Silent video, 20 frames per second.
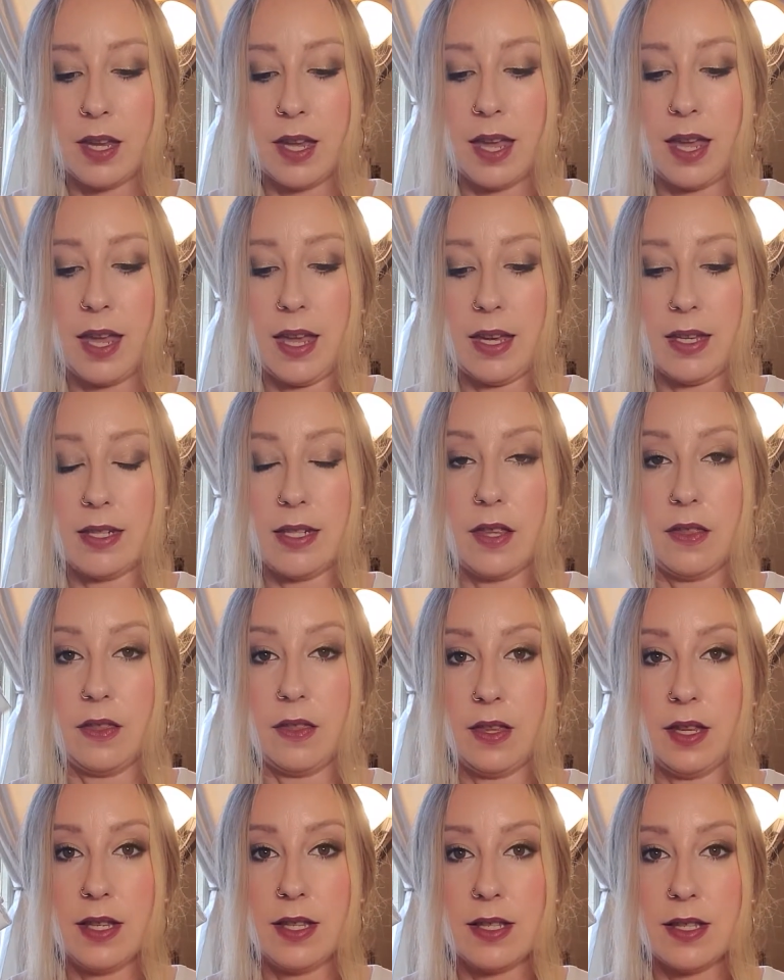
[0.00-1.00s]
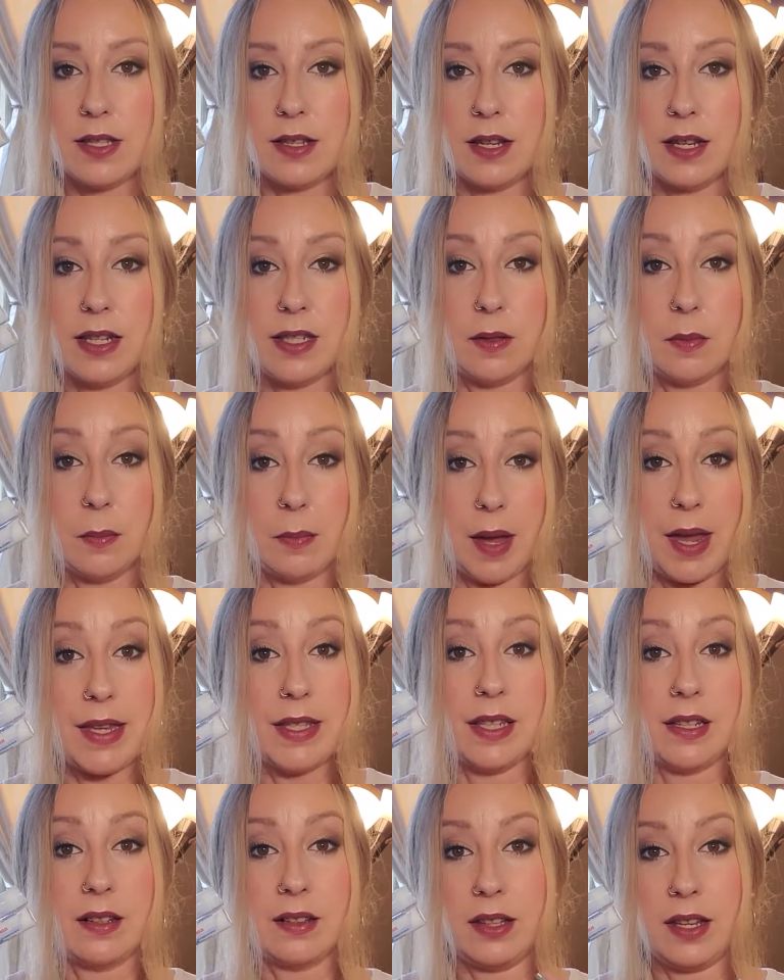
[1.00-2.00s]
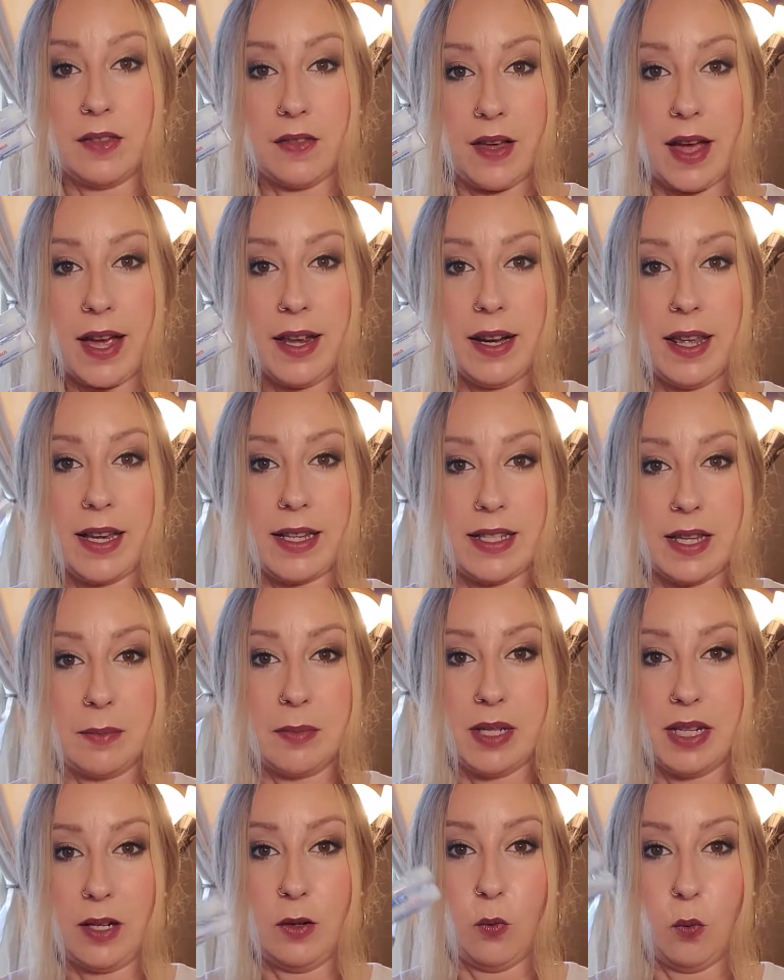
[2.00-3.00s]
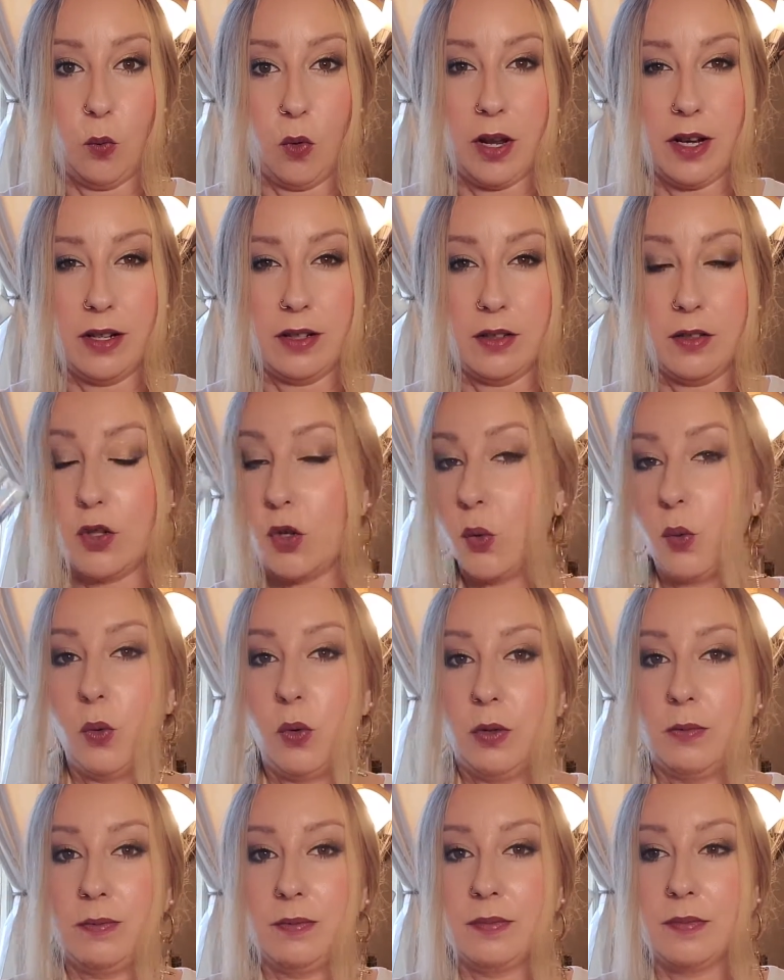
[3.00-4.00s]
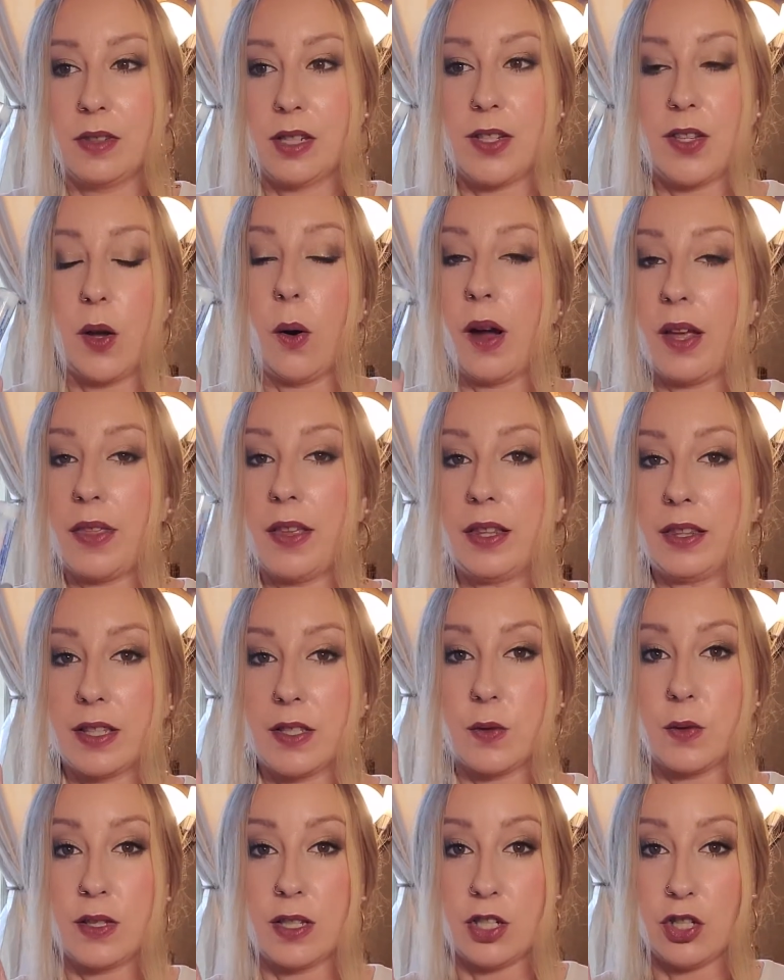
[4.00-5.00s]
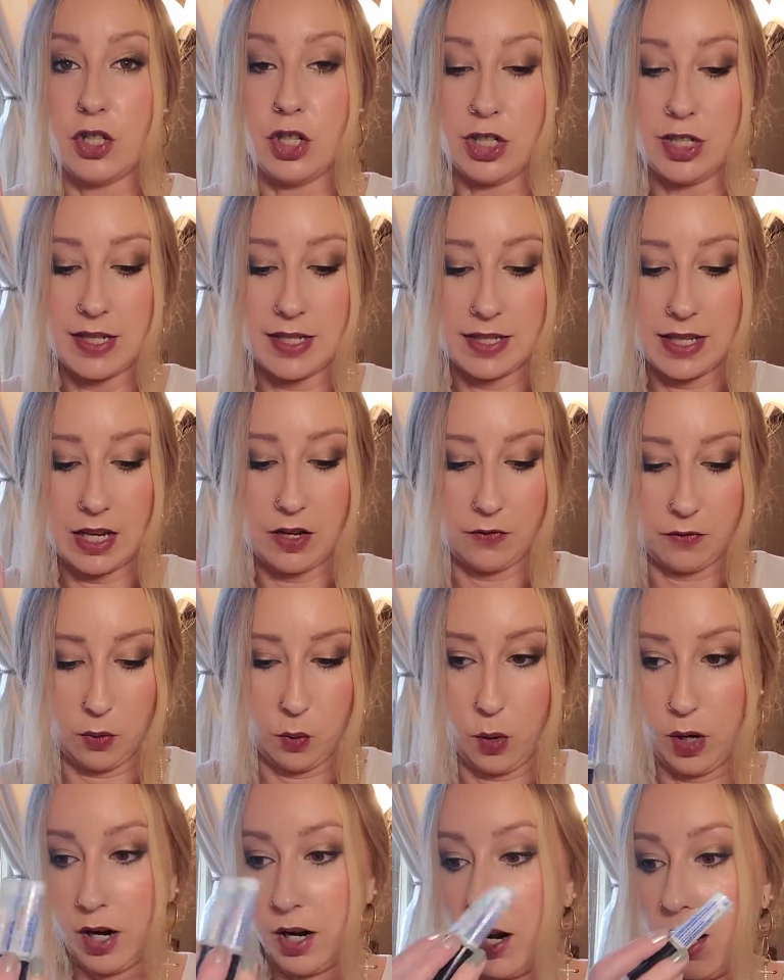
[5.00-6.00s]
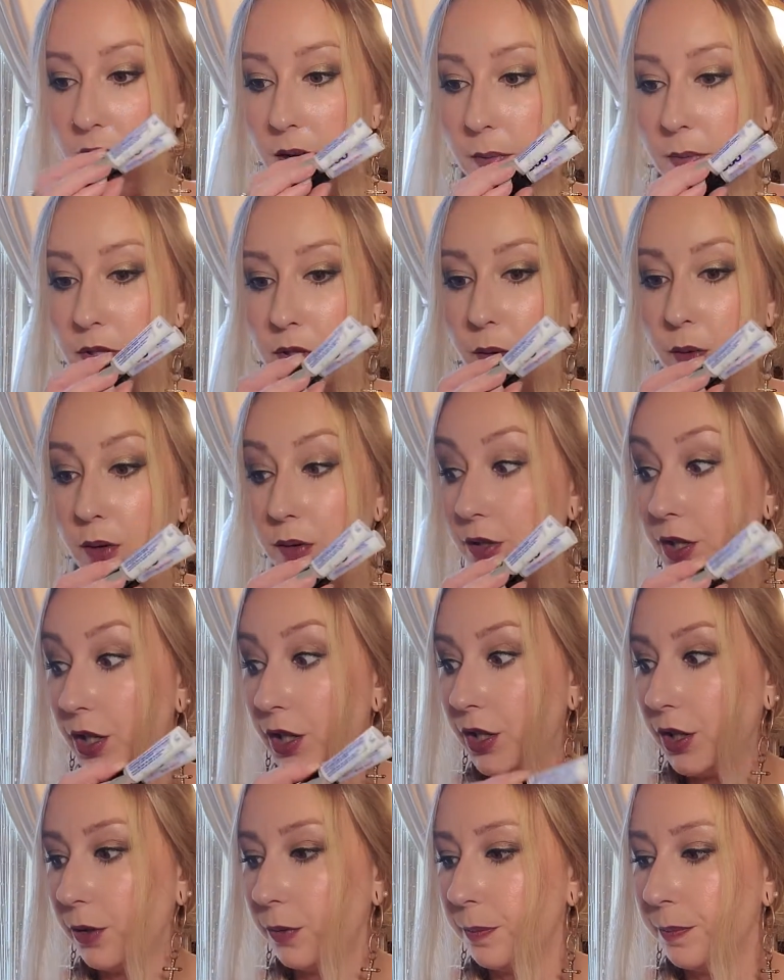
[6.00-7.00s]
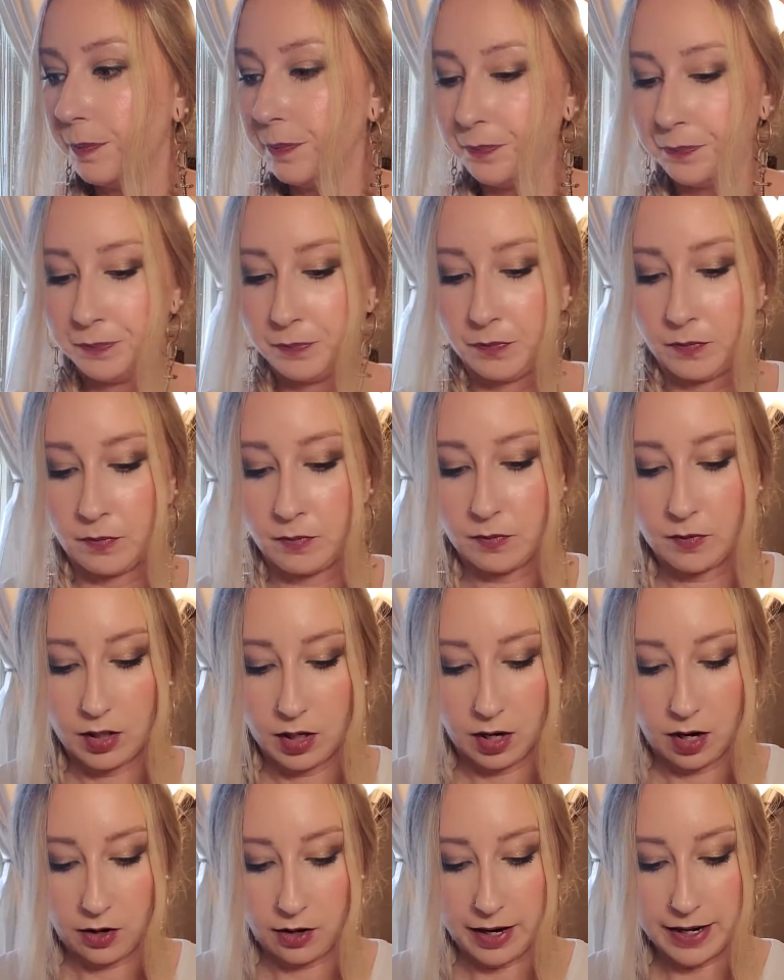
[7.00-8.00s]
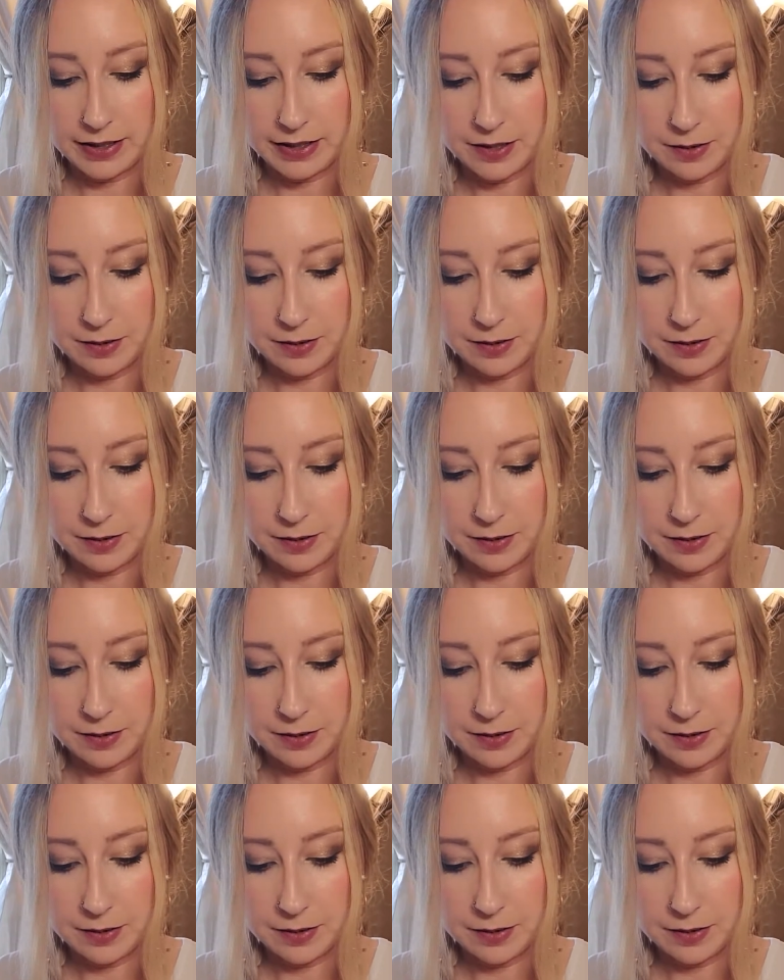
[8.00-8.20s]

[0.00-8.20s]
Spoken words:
And this is basically that, except in one tool. So I think this was a genius thing for Duo to do. All right,